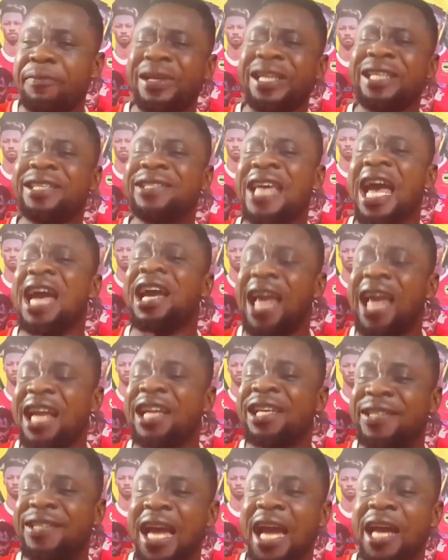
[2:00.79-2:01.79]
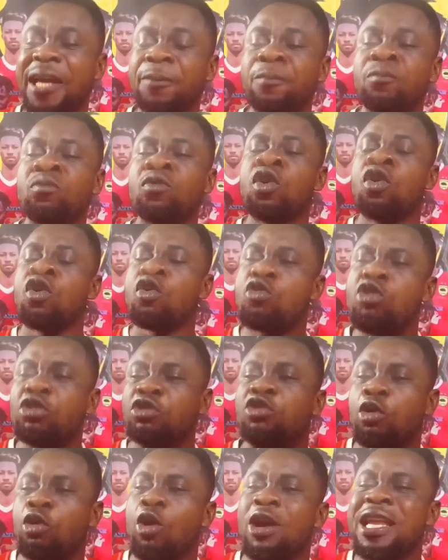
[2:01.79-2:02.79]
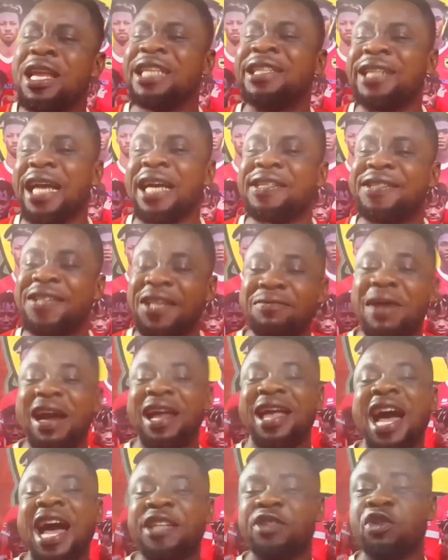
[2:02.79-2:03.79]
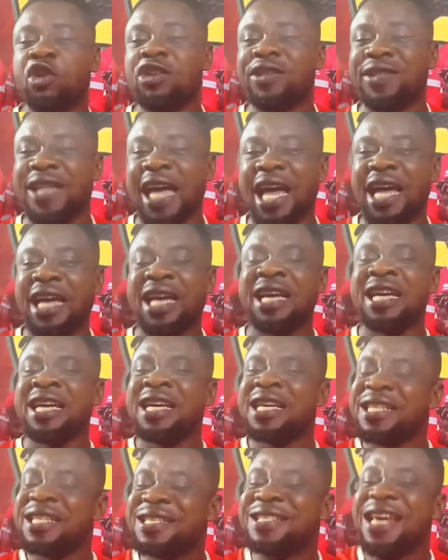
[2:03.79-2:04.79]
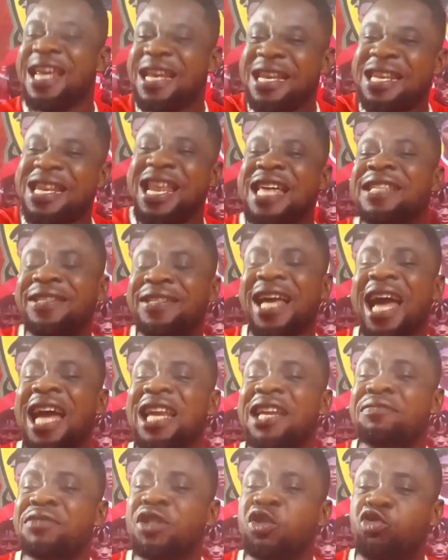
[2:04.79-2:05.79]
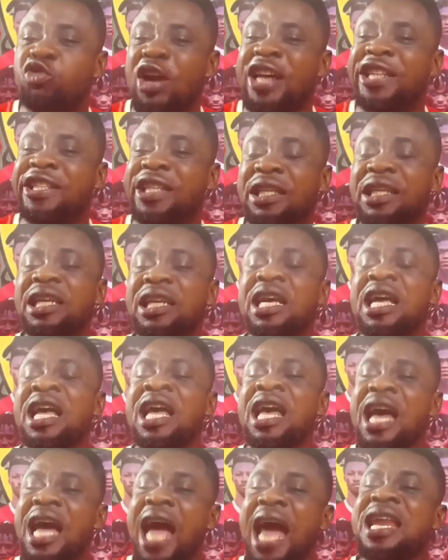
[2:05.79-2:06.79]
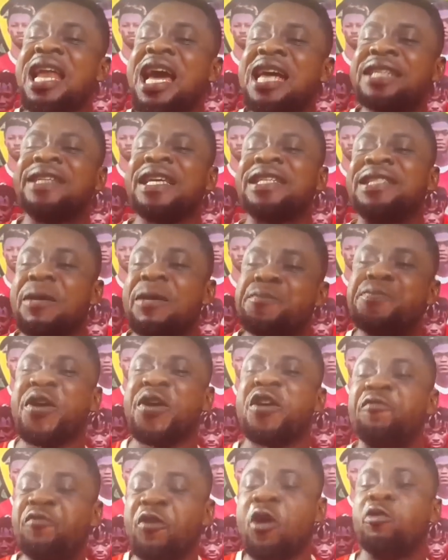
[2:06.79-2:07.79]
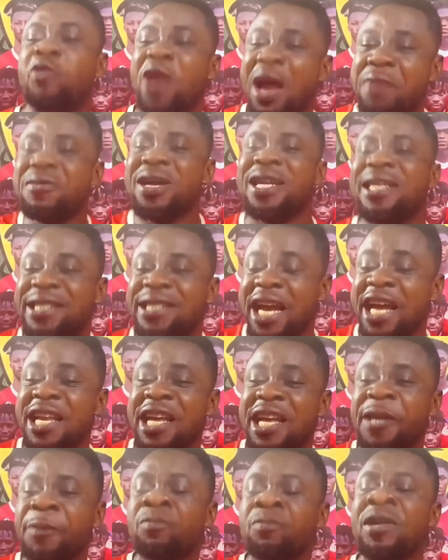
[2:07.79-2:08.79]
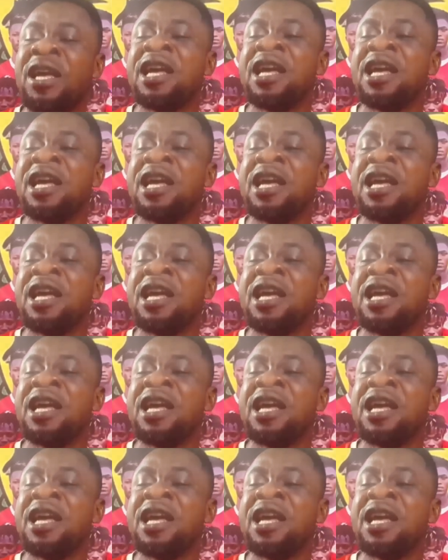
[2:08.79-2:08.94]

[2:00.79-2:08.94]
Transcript: minister can say Kotoko legends na makato say the next administration announces and pay for maintaining